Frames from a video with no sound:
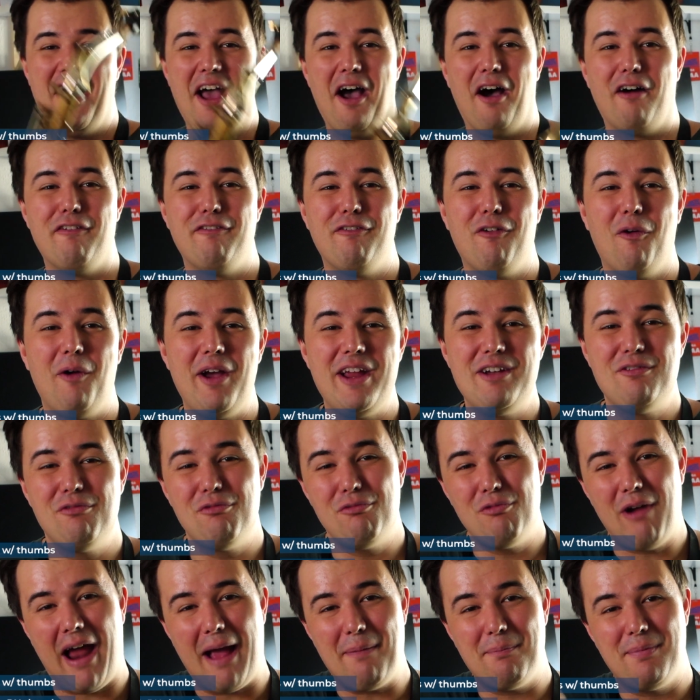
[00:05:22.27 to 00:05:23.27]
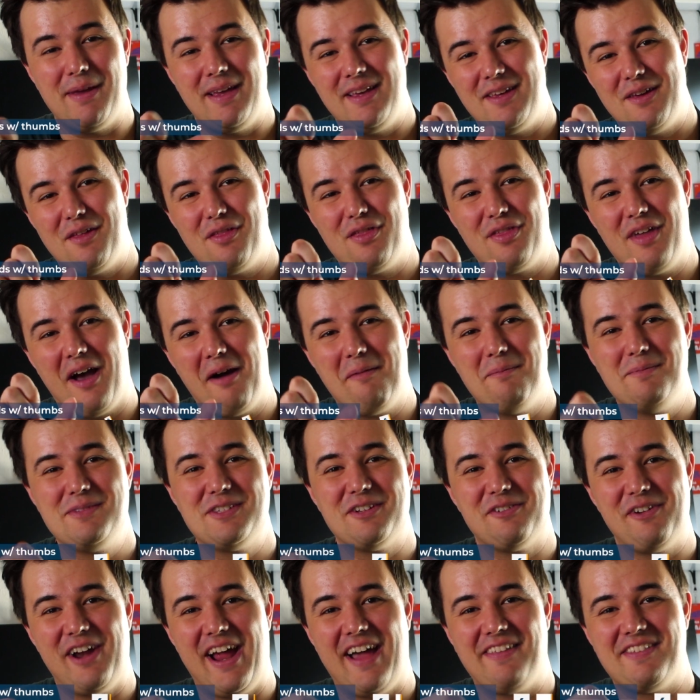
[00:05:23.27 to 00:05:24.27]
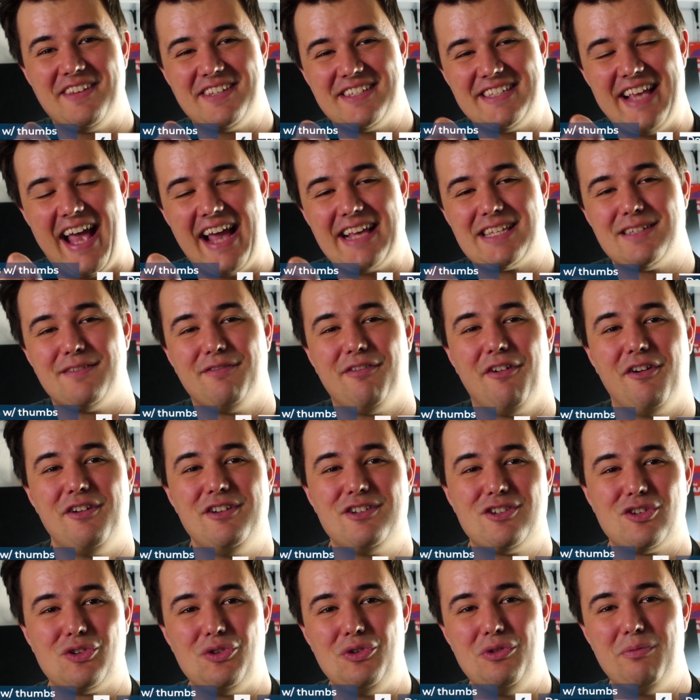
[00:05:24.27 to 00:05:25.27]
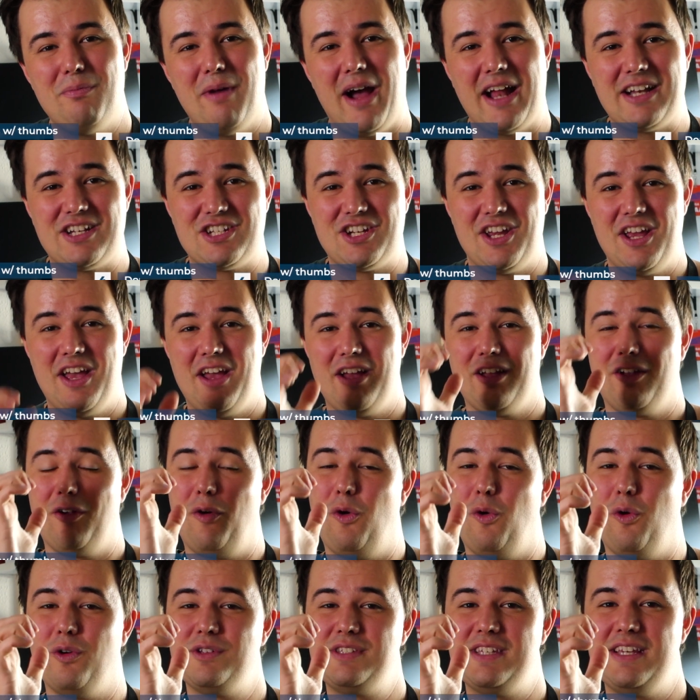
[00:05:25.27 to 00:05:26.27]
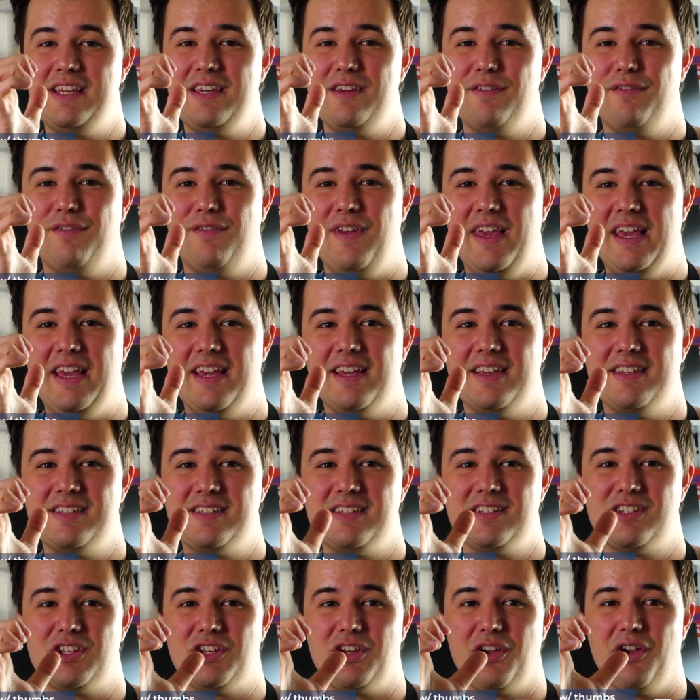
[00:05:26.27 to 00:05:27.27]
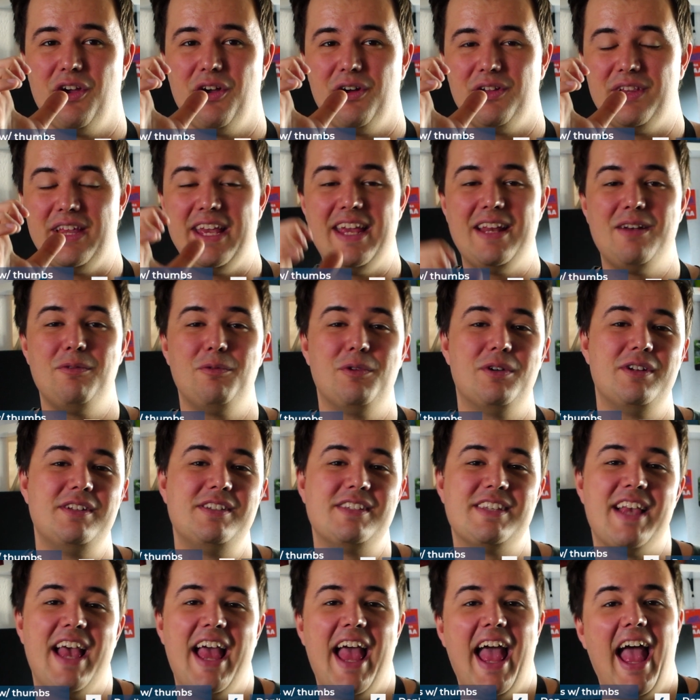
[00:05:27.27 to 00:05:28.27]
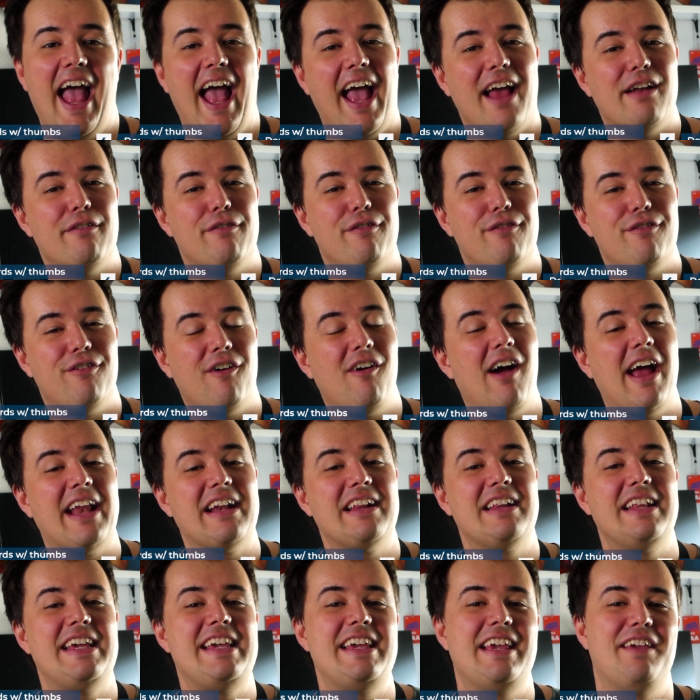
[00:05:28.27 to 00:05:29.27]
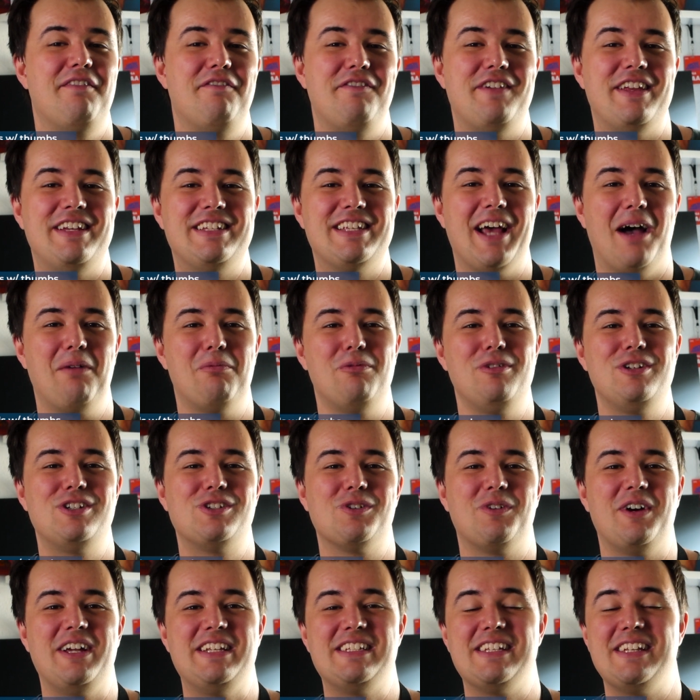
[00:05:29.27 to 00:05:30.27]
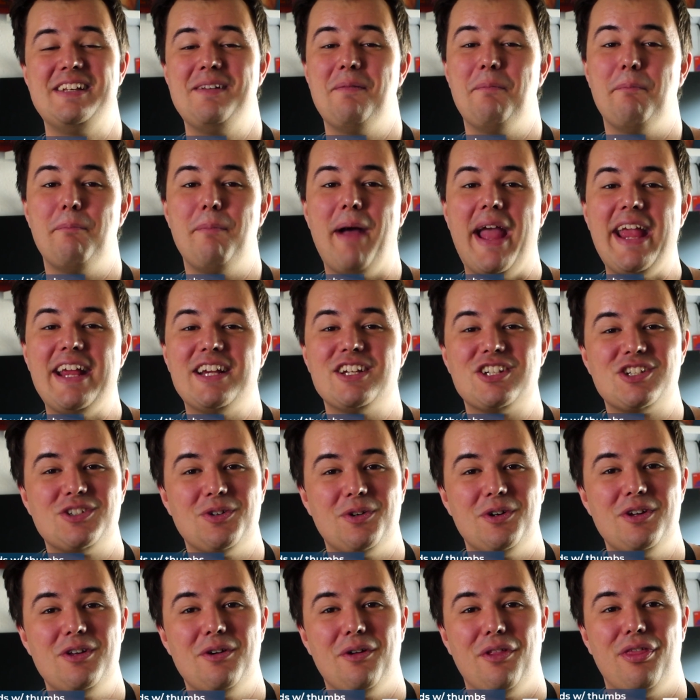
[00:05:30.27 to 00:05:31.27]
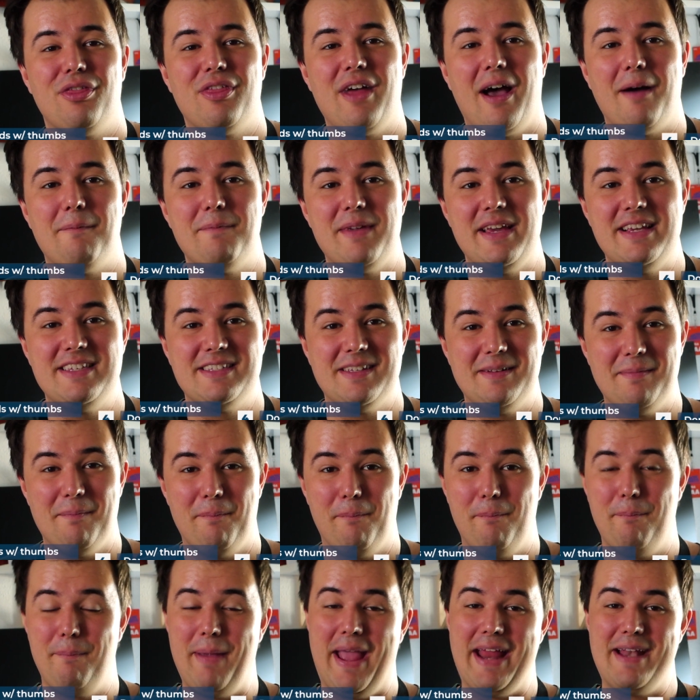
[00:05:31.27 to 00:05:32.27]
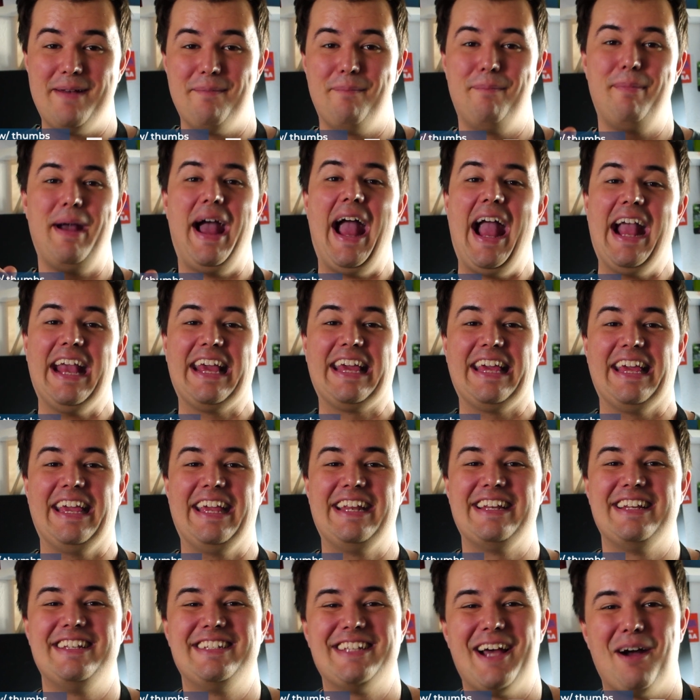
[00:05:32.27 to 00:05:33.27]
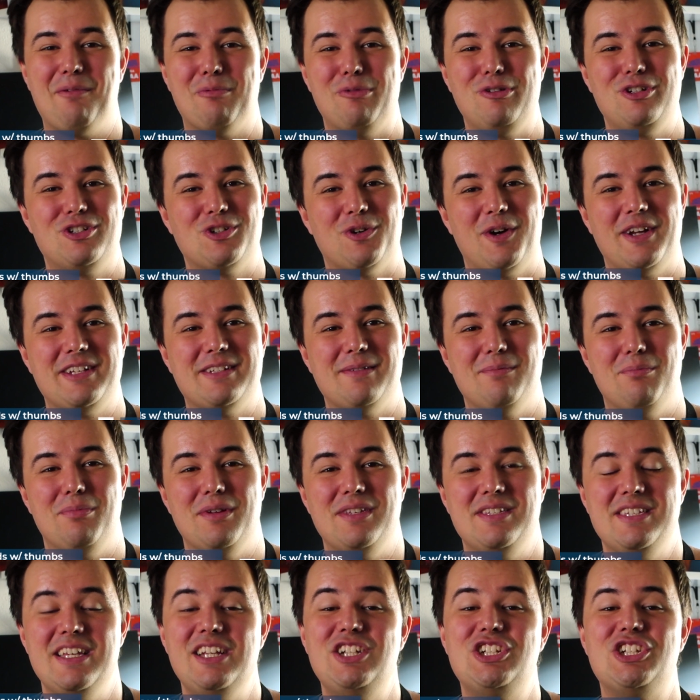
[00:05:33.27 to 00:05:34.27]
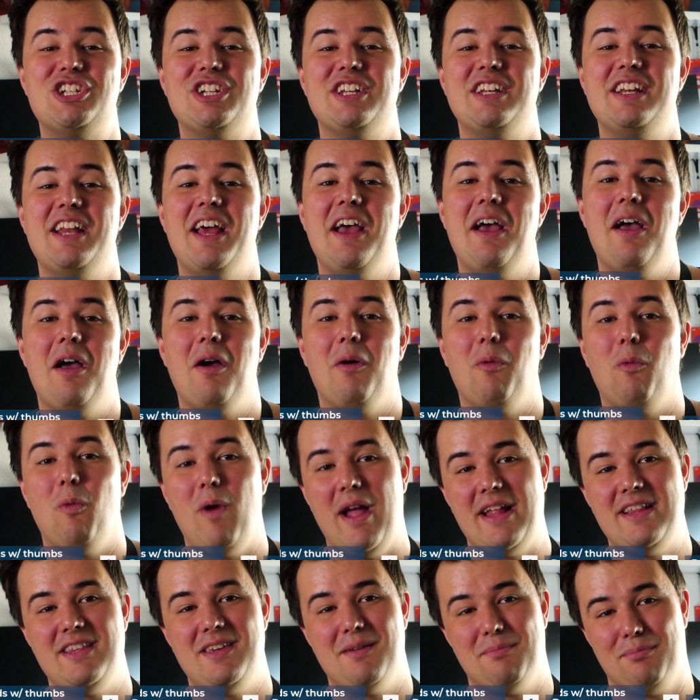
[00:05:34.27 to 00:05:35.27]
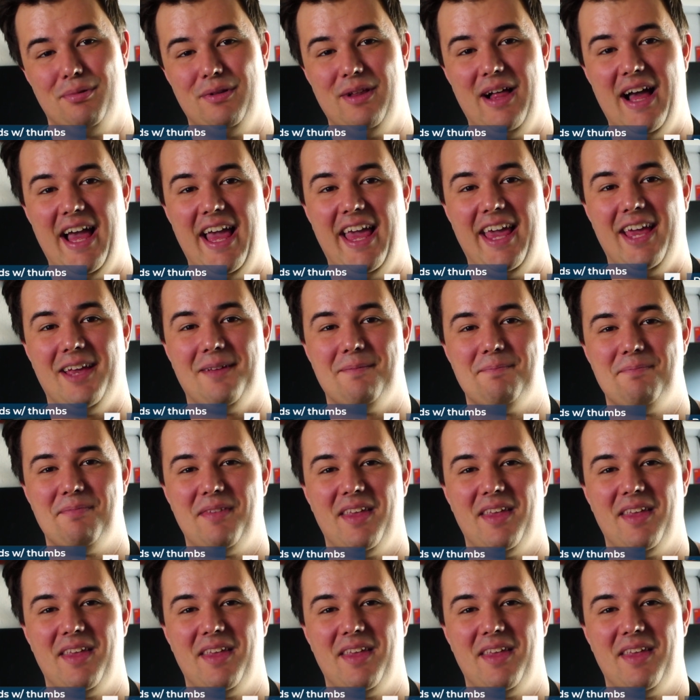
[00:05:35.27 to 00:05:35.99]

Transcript: Avoid wrapping your thumbs around the saxophone too much, causing your fingers to curl inwards. And finally, if you're double jointed, make sure your thumb isn't bent back in a double jointed position when you're playing.